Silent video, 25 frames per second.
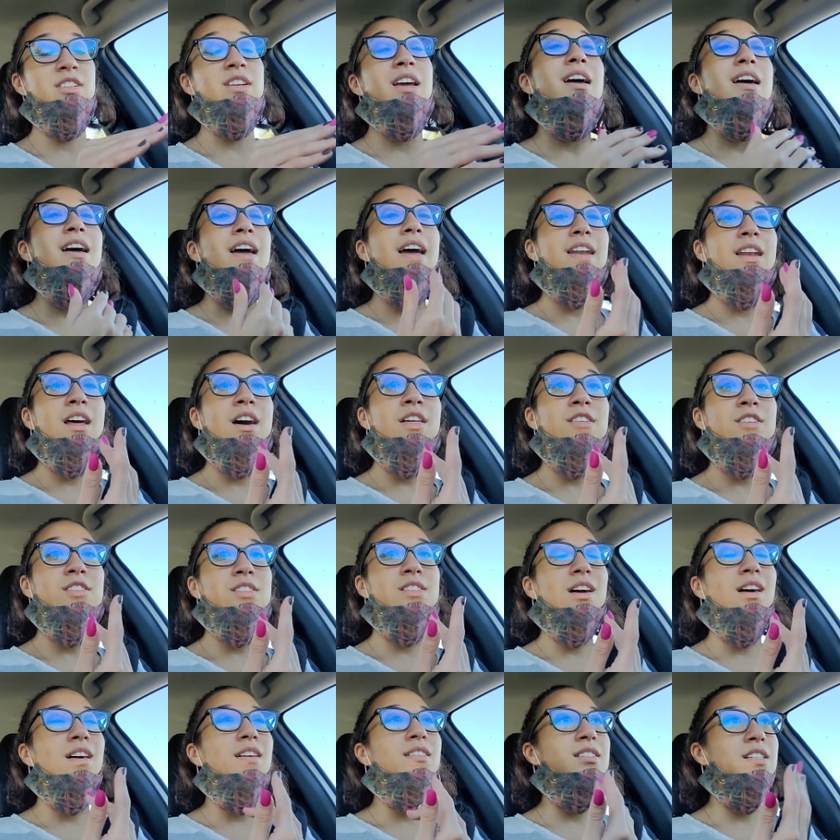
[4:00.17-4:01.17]
And other
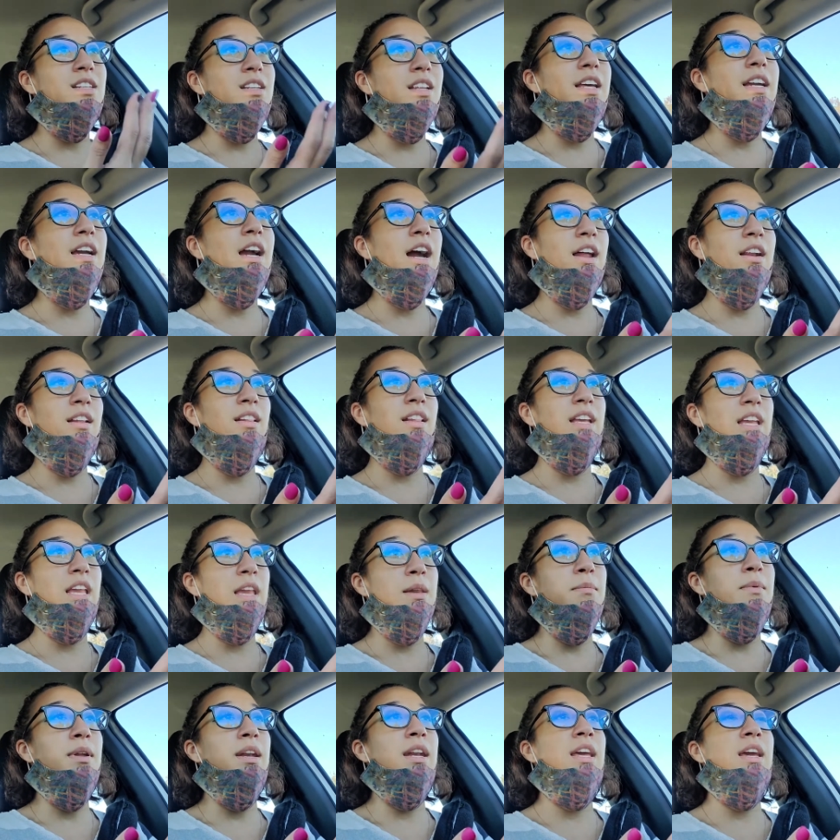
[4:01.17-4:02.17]
songs are like kind of like
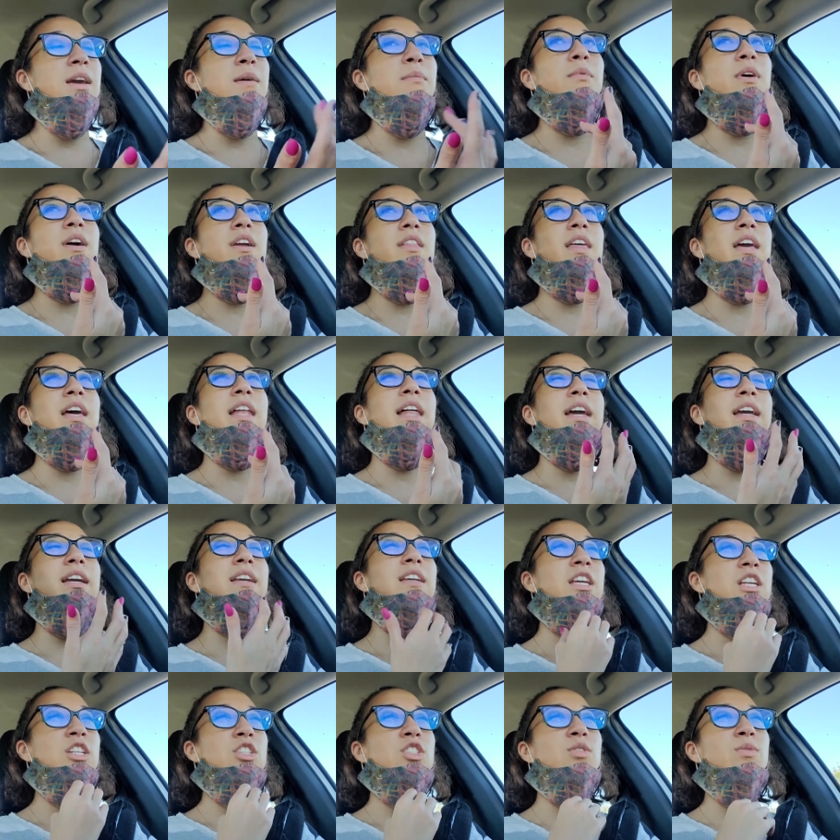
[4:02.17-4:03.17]
Eminem, where they like
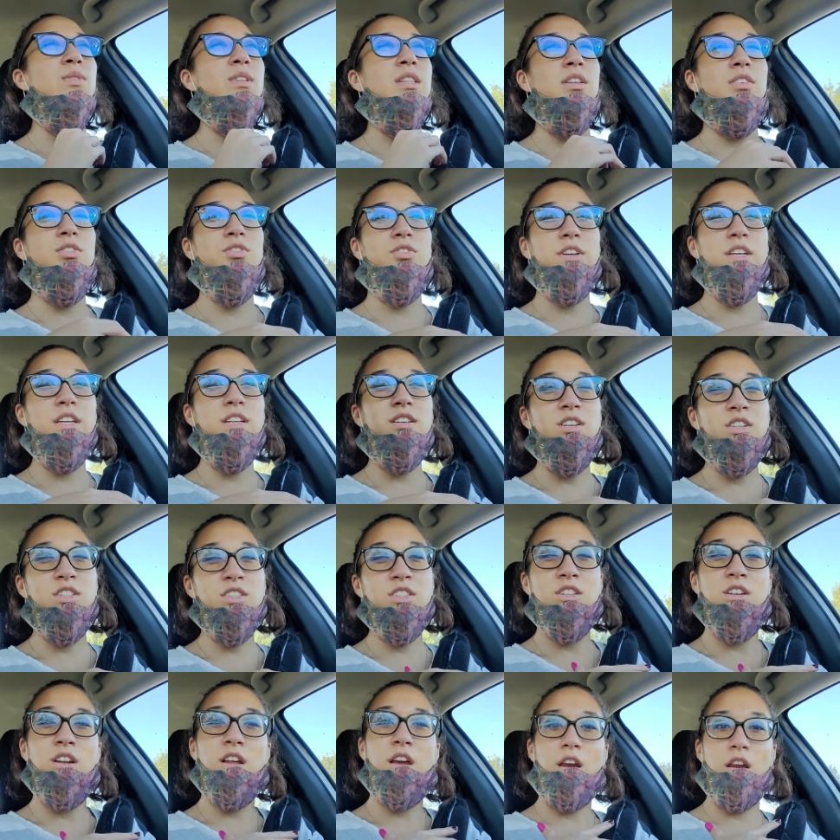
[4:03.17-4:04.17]
get you in the feels,
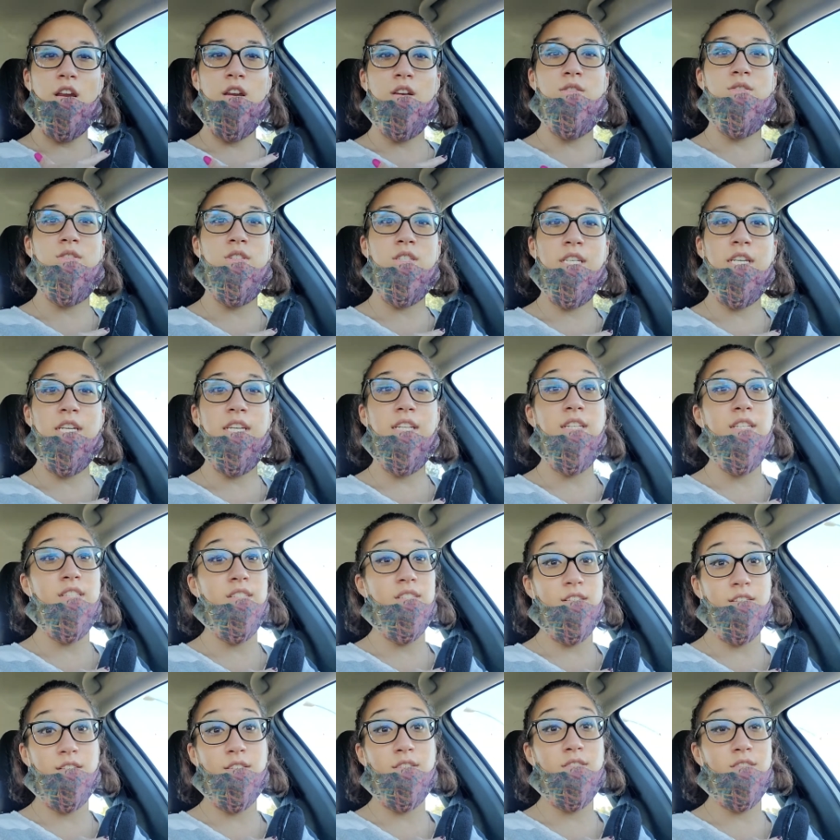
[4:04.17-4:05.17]
and you're like, oh shit,
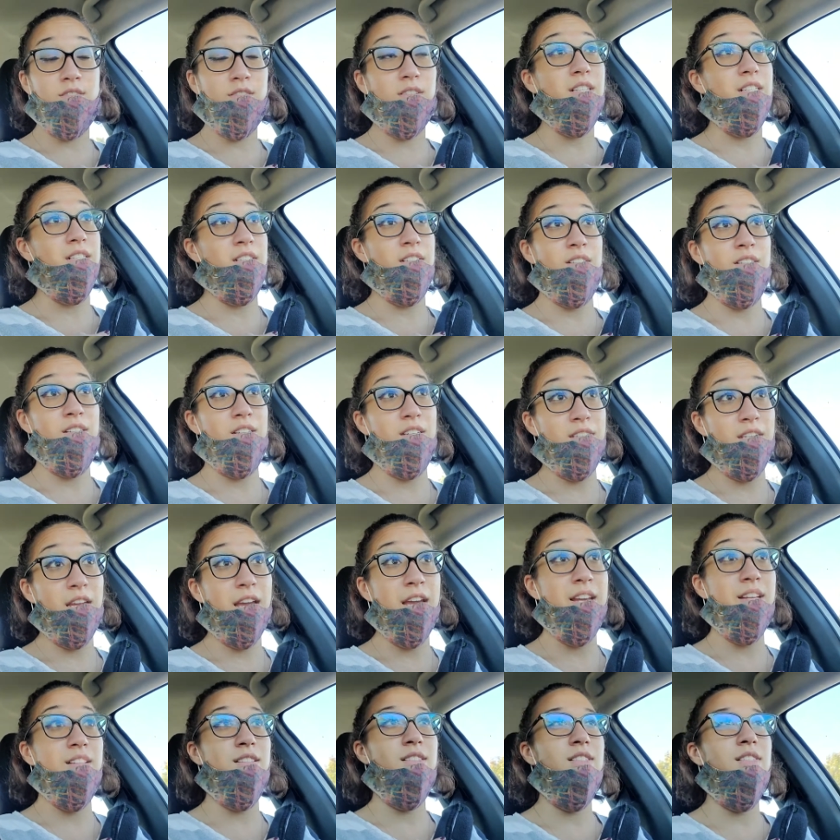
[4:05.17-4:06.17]
this is this is
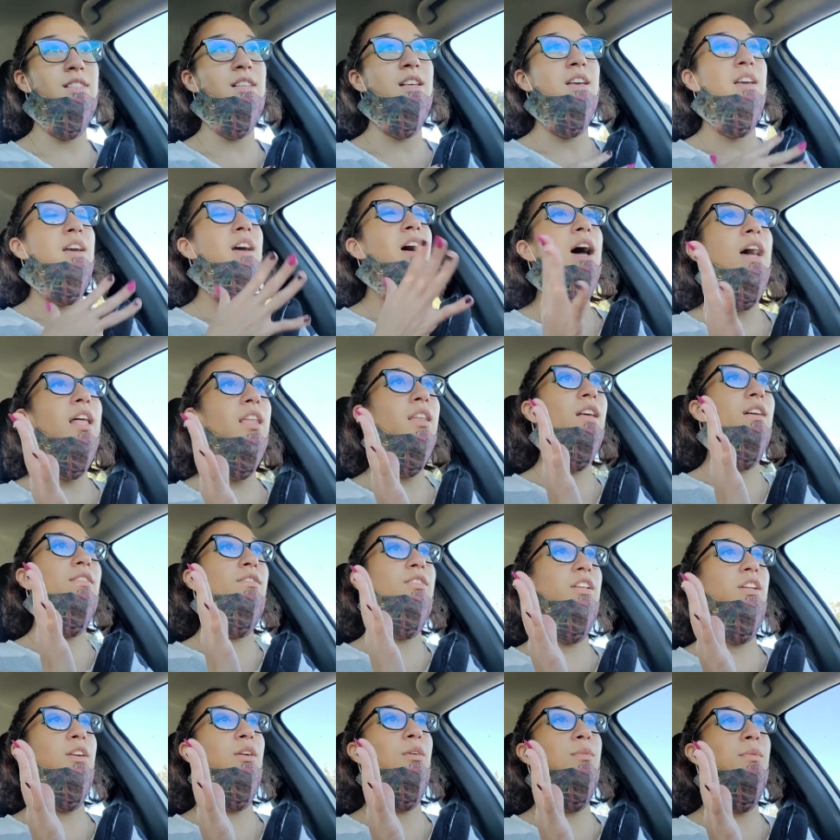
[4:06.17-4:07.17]
intense. I love
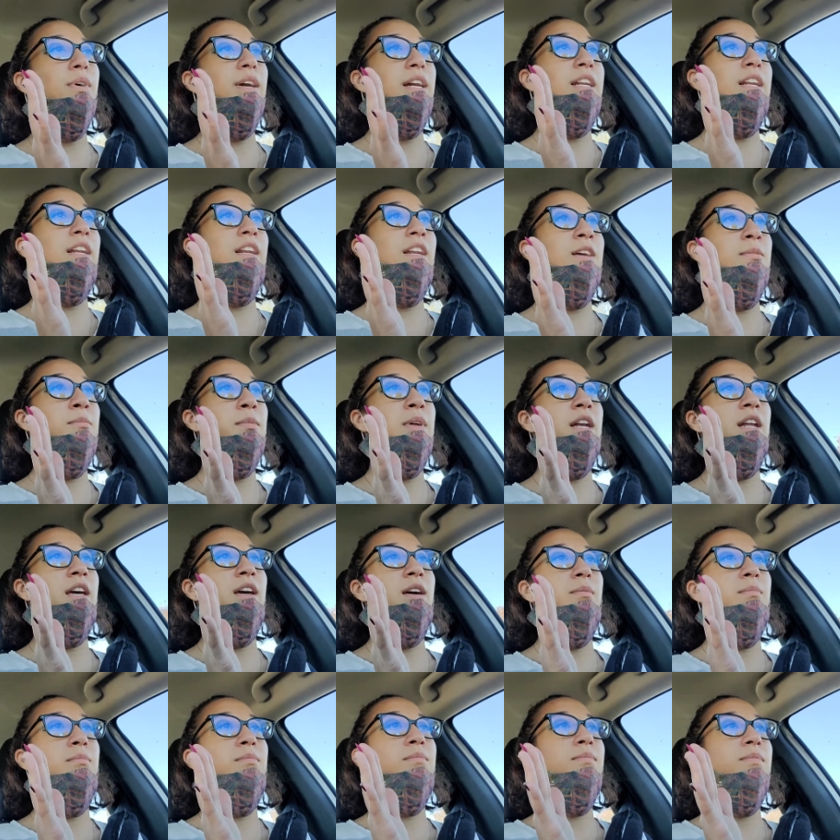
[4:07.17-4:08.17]
Lil Wayne and
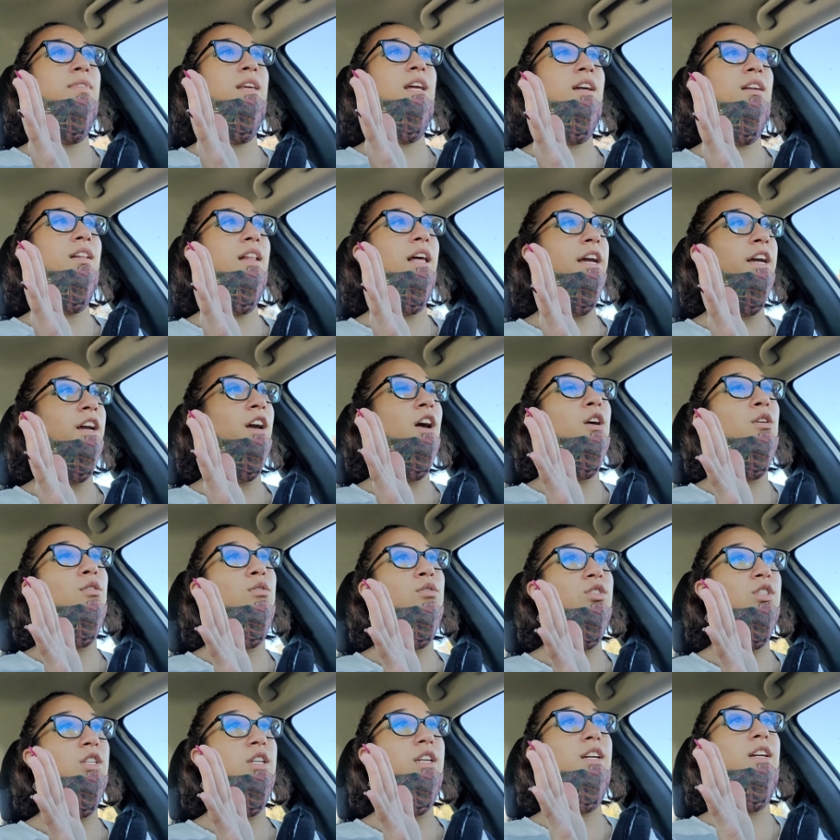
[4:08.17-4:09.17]
Eminem. They're like O
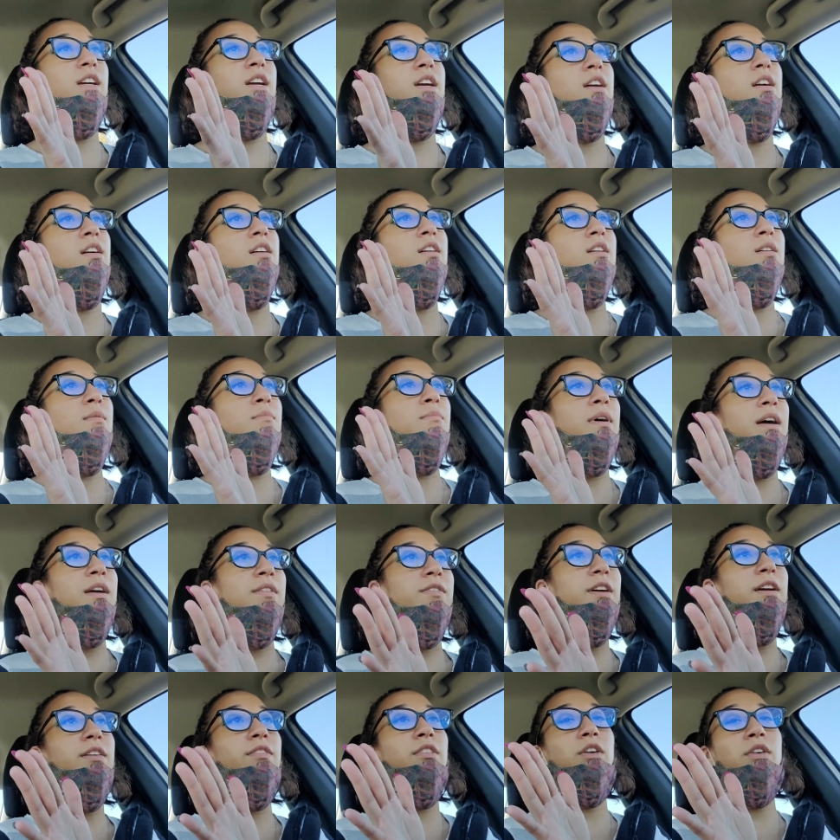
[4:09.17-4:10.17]
G, my
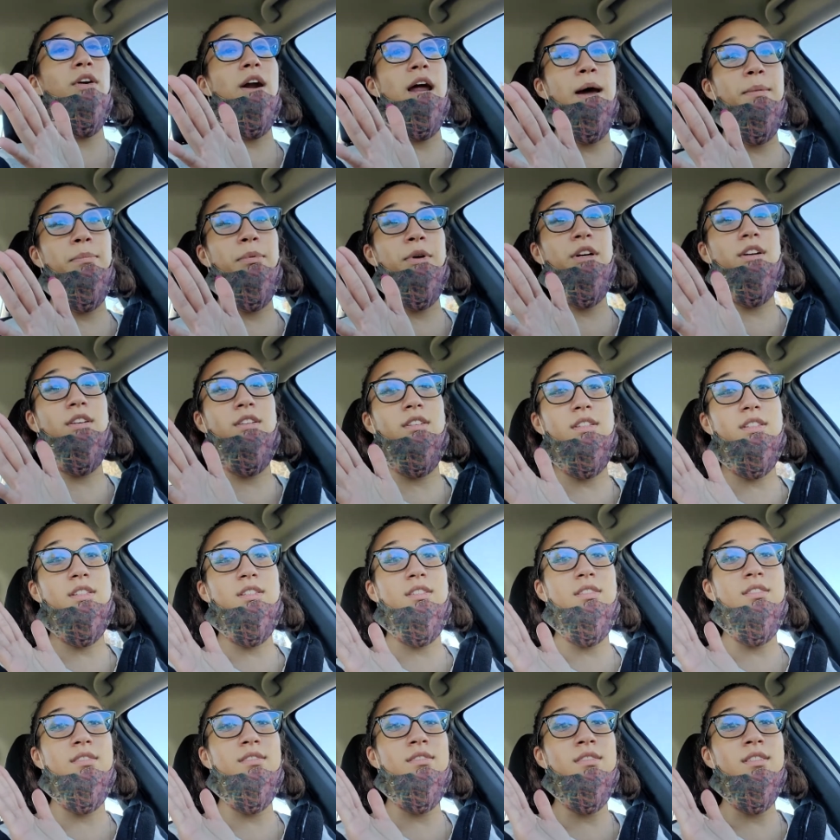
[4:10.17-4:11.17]
favorite rappers
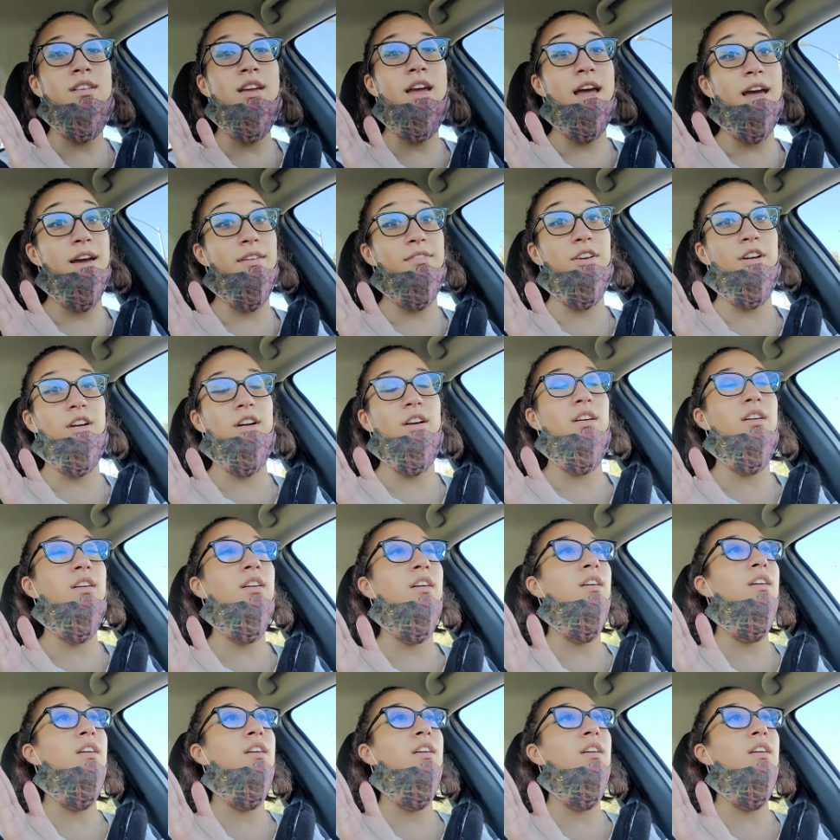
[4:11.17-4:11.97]
ever.